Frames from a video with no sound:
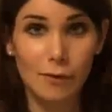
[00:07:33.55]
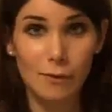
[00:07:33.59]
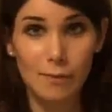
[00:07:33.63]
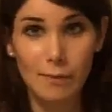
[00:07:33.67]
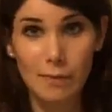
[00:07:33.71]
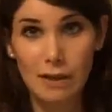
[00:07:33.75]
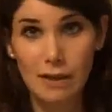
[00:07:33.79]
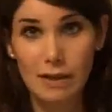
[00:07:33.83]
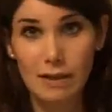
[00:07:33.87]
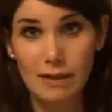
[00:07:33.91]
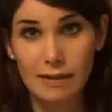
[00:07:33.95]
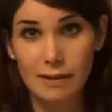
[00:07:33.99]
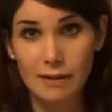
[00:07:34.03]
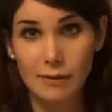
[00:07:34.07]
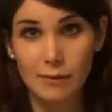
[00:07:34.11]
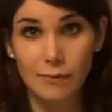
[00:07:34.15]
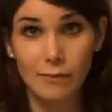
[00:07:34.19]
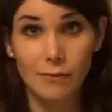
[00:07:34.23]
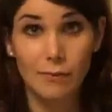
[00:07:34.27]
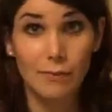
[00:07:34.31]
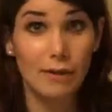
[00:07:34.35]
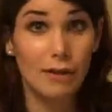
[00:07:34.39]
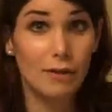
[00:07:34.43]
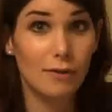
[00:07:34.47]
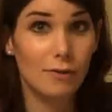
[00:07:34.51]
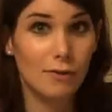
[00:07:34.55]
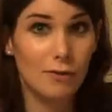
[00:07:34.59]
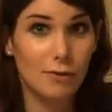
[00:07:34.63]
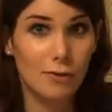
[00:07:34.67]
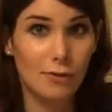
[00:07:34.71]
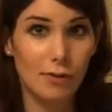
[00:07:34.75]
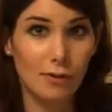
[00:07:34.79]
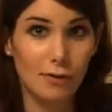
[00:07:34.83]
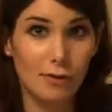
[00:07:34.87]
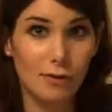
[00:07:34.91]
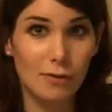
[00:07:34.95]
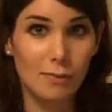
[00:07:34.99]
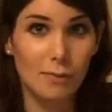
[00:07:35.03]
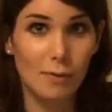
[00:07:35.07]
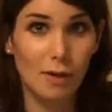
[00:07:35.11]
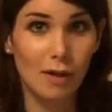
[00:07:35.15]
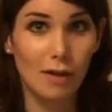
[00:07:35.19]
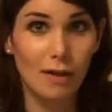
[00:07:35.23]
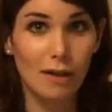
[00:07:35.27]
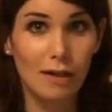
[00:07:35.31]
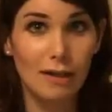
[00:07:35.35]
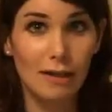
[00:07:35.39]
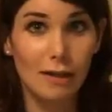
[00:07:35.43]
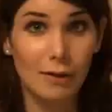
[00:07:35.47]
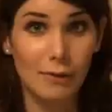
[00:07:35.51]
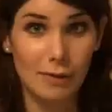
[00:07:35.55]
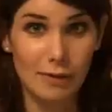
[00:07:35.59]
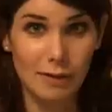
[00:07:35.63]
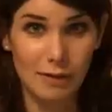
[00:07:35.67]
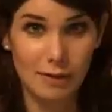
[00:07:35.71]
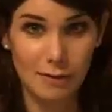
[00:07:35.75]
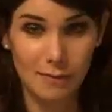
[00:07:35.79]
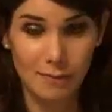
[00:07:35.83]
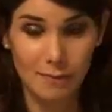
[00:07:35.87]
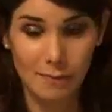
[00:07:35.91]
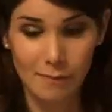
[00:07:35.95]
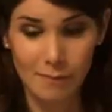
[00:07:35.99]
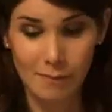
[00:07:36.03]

your penis and reconstruct a small clitoris.